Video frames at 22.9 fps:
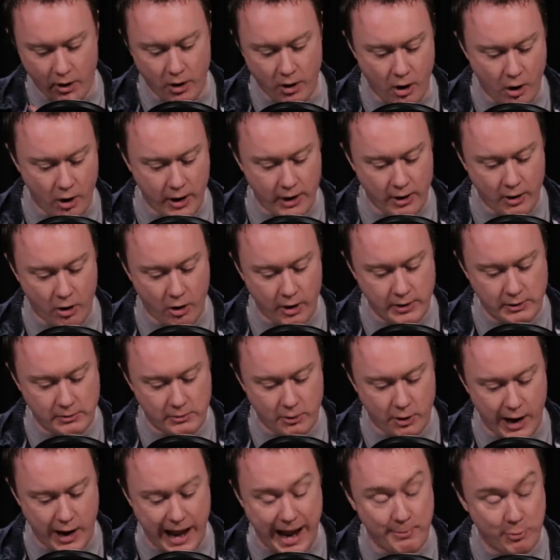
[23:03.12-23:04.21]
I, I,
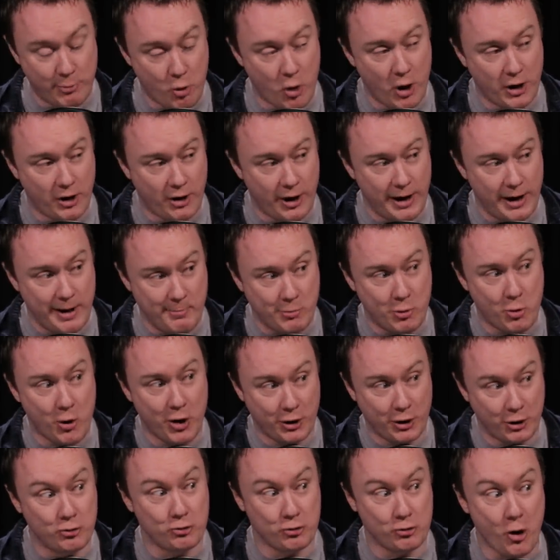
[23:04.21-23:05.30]
I am quite I am quite
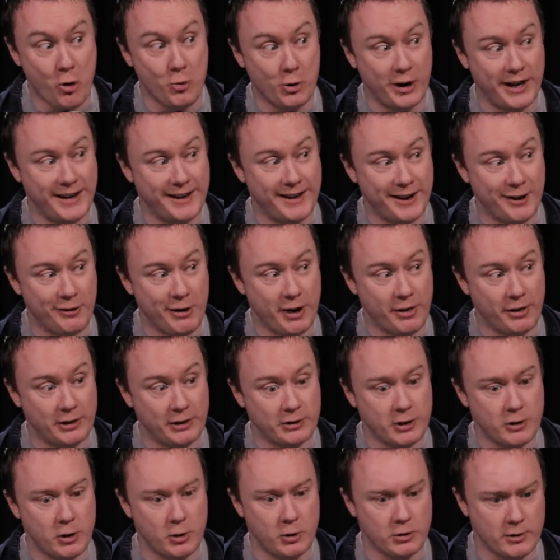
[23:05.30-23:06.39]
controlly around the
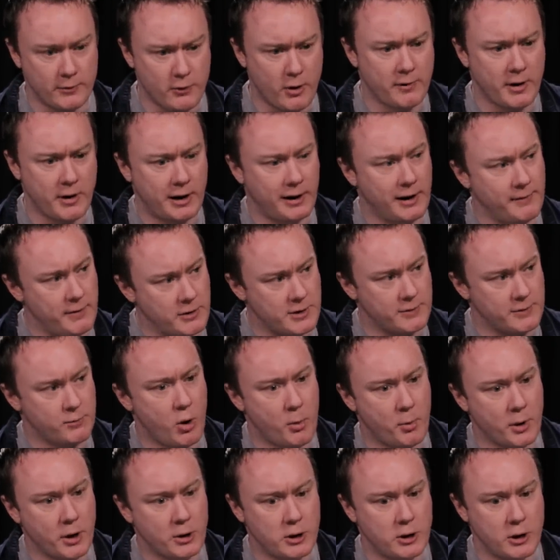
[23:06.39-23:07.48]
things I do because I've got a very clear vision of what I
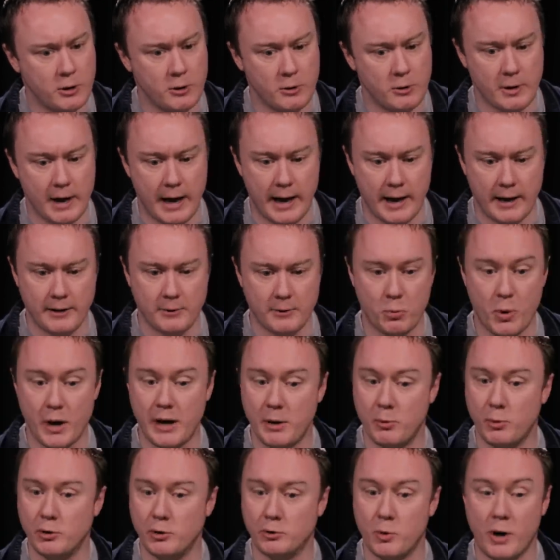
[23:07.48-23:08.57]
want to do. And when it
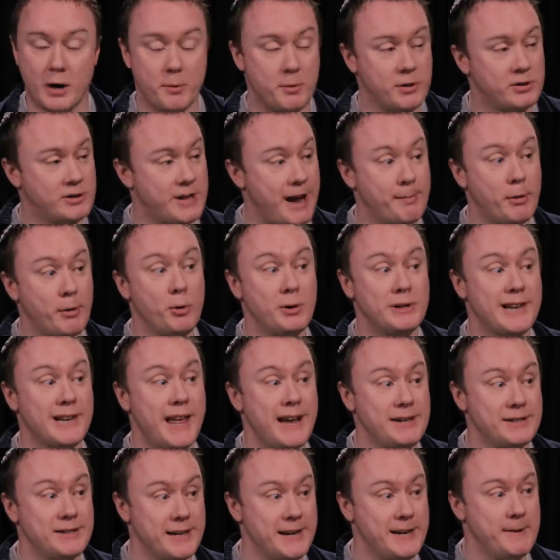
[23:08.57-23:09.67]
was working with Sam, who is
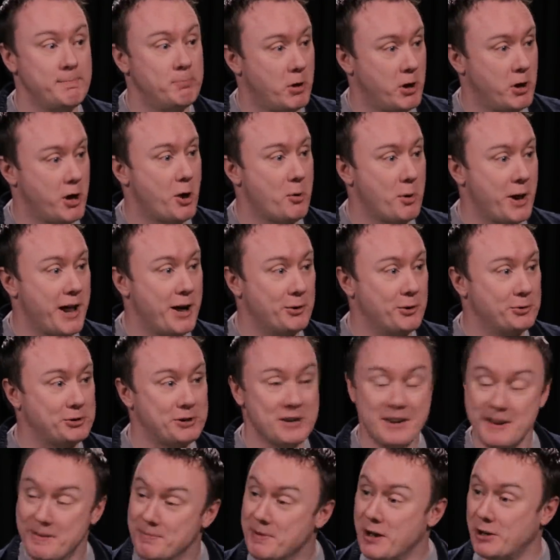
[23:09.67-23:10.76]
lazy and no one else,
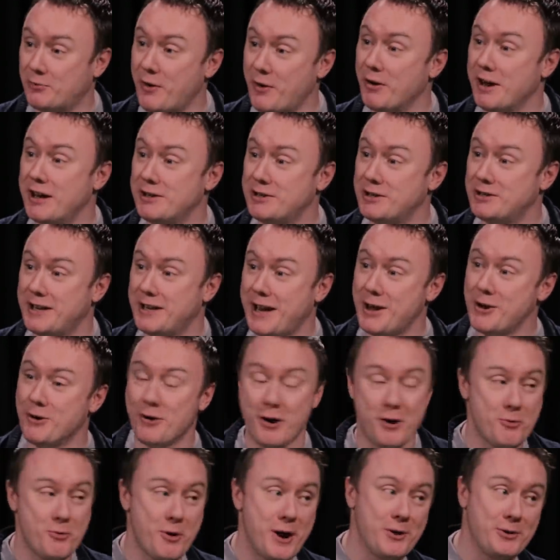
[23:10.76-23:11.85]
it's very easy to get your
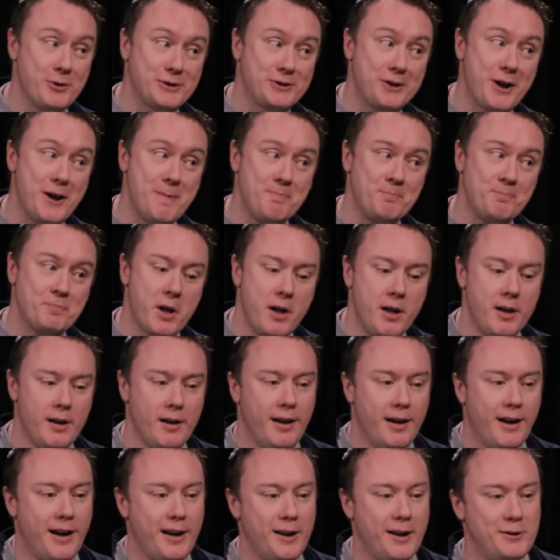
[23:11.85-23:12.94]
own way all the time. Yeah,
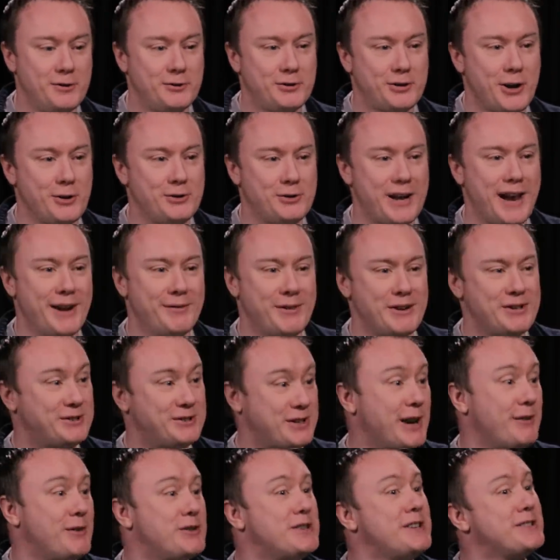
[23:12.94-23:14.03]
absolutely. And yeah, yeah. so television,
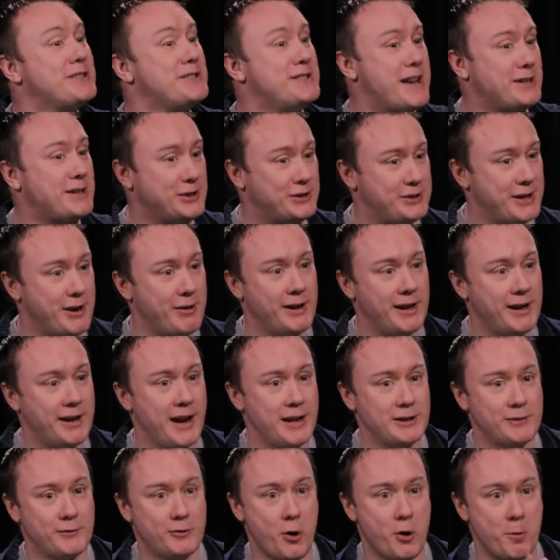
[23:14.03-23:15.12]
television is necessarily a
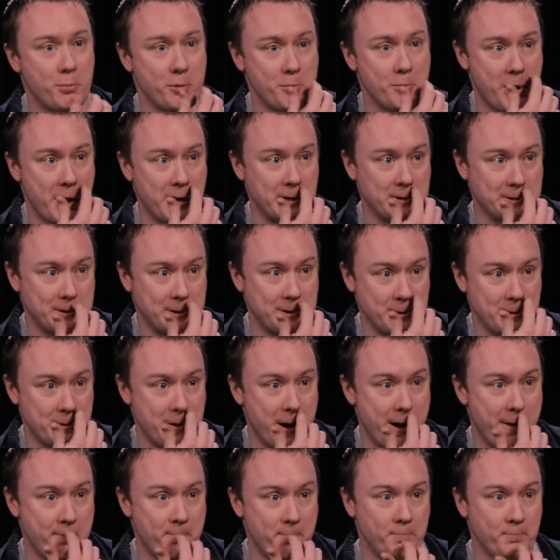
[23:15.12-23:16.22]
case of compromise. To
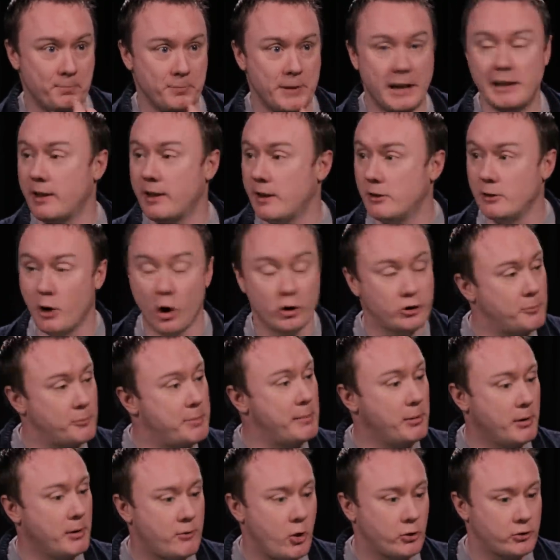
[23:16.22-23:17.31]
um, that lots of
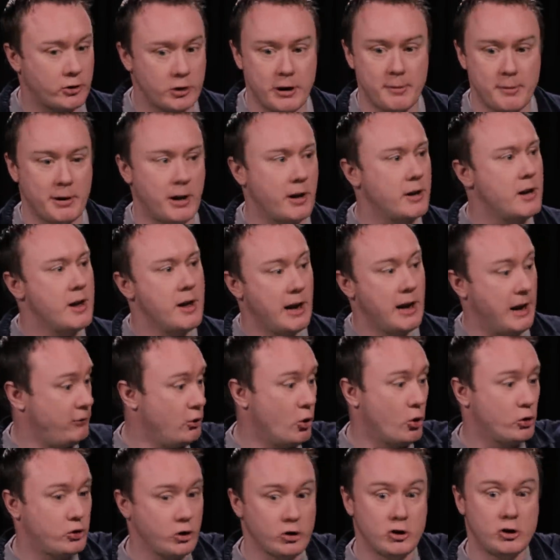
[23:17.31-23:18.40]
people have got to do the bit like if
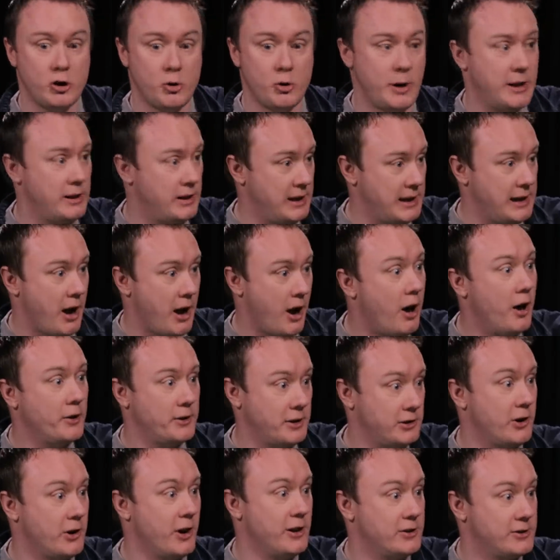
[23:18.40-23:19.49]
you're just doing the art
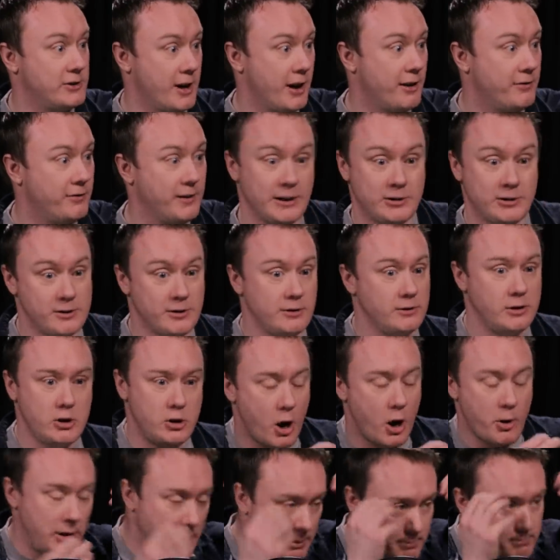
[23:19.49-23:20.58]
design stuff, it's you
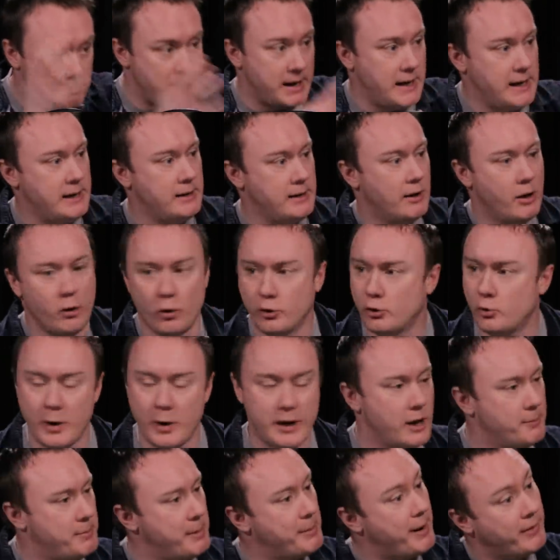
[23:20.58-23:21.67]
don't need me or twenty
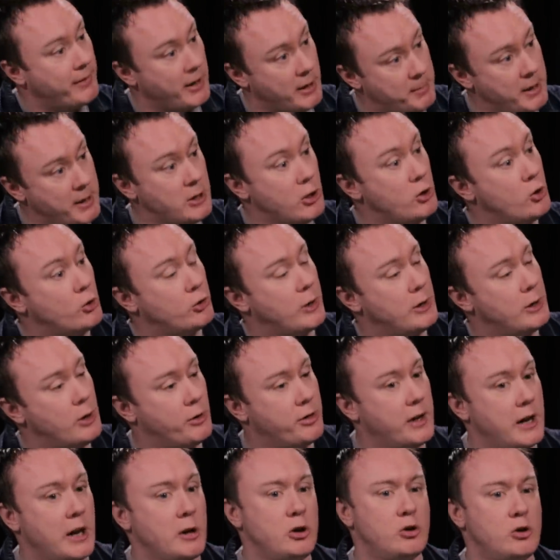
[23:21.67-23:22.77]
other people having an opinion. You're doing your
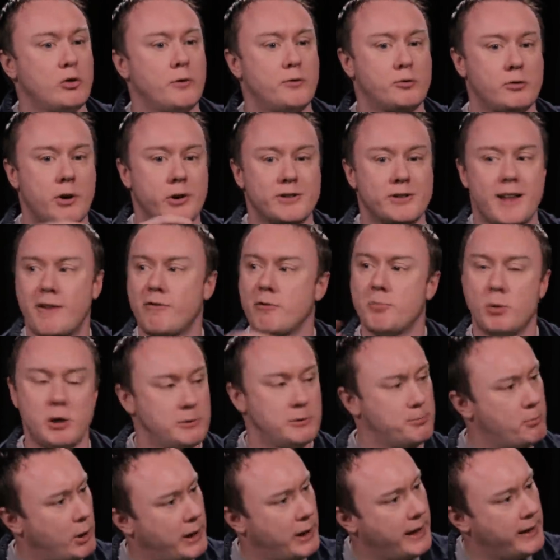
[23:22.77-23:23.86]
thing, and you sort of trust that everybody's
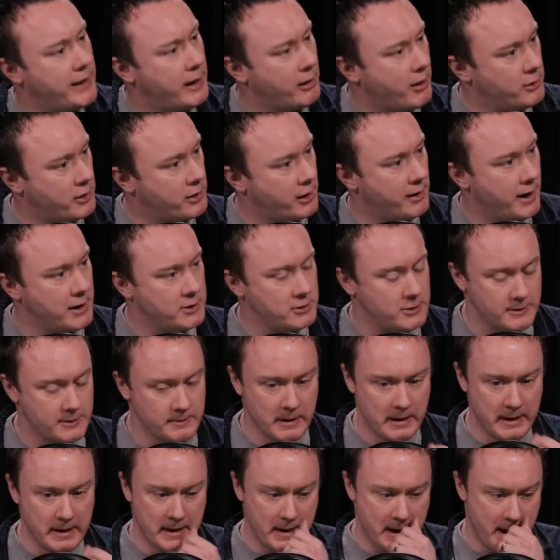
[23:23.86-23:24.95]
pulling in their own direction.
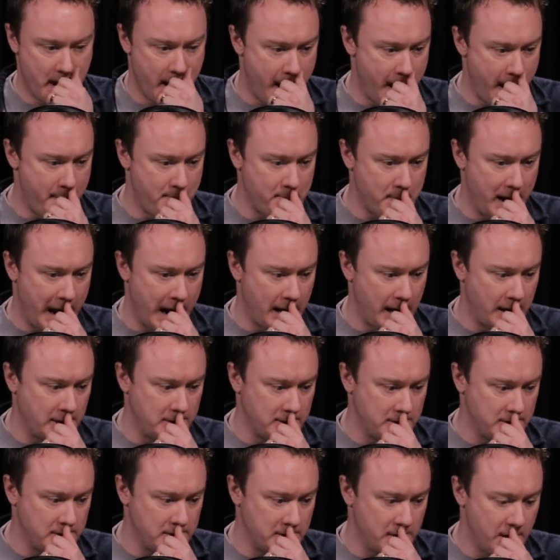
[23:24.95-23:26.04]
Sure. Yeah. Um,
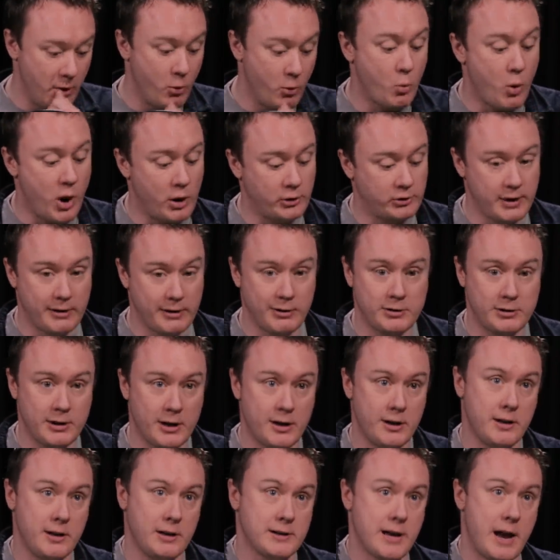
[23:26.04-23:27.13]
and whilst there are
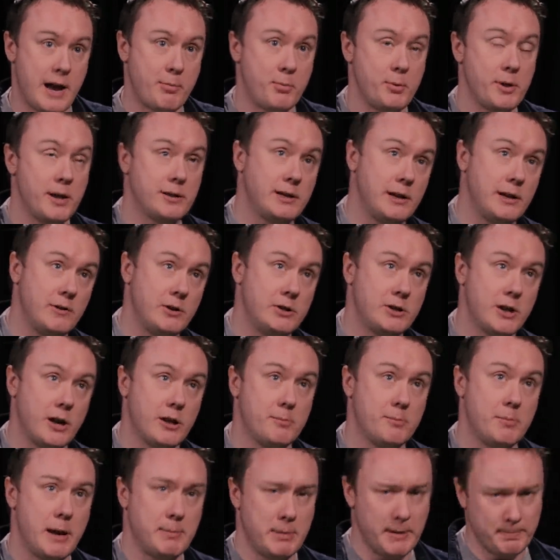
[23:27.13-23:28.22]
certain things that happen with that TV show that
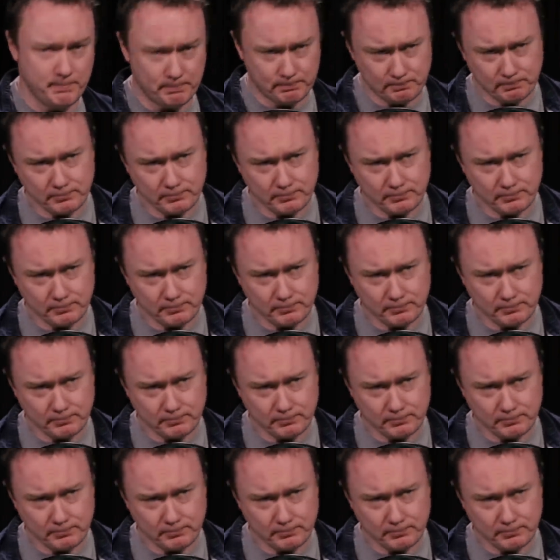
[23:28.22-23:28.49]
maybe